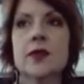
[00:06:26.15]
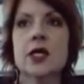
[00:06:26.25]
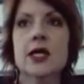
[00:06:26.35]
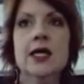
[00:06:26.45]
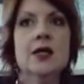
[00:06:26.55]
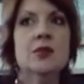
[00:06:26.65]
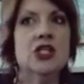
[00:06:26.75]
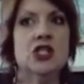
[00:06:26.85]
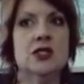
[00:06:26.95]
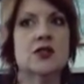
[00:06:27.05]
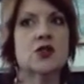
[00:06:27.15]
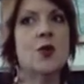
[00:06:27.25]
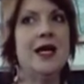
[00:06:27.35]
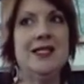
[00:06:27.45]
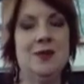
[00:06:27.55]
Inhibition is
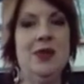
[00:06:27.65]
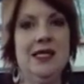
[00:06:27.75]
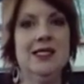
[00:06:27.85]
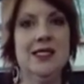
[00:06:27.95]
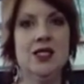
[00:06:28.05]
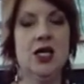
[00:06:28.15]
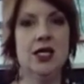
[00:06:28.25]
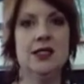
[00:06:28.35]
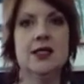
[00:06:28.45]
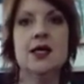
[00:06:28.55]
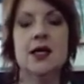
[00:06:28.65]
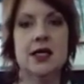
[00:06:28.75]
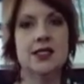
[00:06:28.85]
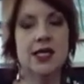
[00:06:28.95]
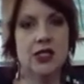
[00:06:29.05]
quite dependent on
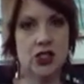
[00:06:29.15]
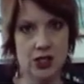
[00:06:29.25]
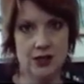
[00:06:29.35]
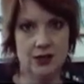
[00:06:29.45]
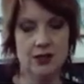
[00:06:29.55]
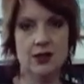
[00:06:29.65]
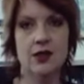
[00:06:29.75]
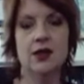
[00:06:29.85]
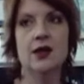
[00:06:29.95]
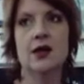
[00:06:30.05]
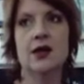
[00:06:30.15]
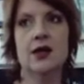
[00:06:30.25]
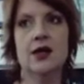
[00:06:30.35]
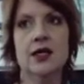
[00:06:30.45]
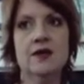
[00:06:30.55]
attention.
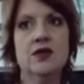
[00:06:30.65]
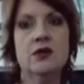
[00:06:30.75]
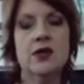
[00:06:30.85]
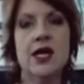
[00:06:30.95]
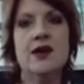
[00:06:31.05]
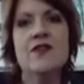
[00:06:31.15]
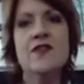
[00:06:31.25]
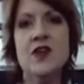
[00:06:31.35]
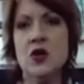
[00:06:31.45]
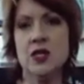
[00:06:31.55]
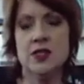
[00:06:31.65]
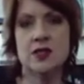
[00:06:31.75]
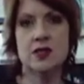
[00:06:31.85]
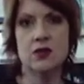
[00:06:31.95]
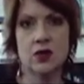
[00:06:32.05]
If you can't
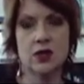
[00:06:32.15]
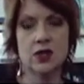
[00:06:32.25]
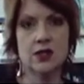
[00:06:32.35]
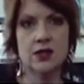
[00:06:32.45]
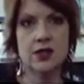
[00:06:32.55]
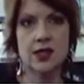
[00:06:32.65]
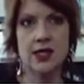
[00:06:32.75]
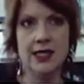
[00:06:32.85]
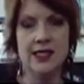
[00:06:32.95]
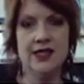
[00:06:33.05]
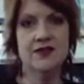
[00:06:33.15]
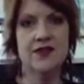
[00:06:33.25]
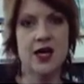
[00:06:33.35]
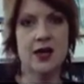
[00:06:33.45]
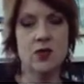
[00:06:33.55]
focus or
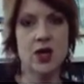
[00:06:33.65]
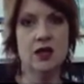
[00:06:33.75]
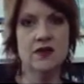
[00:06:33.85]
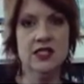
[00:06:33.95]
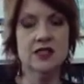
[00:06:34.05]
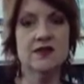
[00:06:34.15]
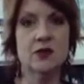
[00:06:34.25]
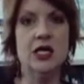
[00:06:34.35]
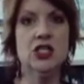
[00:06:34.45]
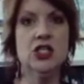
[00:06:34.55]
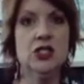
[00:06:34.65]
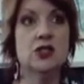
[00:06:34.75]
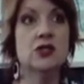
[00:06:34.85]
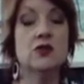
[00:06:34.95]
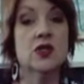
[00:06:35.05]
identify relevant information
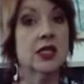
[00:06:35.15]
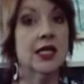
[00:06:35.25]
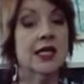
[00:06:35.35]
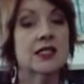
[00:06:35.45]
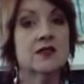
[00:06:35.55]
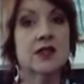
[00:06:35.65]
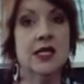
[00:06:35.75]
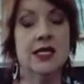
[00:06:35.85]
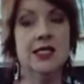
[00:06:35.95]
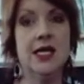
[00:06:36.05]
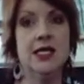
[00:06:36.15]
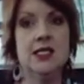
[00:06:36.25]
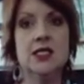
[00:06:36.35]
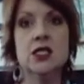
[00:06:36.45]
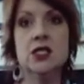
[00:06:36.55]
to selectively
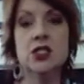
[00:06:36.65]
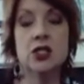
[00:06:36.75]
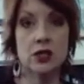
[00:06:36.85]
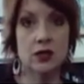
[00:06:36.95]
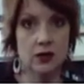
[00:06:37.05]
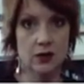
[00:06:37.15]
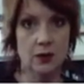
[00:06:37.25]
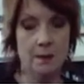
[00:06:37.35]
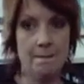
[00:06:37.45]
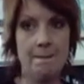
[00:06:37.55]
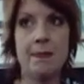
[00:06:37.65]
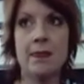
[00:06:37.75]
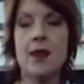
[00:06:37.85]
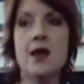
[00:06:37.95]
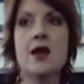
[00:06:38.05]
attend to,
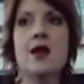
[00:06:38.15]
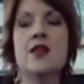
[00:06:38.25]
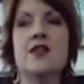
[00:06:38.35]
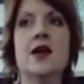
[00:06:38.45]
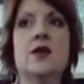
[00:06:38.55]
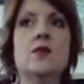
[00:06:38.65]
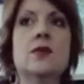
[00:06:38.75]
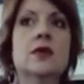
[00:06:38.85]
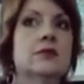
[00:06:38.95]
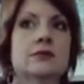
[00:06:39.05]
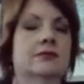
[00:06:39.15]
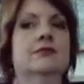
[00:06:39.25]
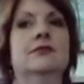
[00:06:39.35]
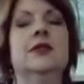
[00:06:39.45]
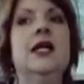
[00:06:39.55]
then
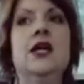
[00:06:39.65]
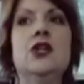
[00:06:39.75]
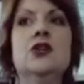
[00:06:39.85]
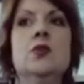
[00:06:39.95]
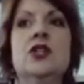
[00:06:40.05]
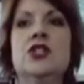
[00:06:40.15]
how do you know which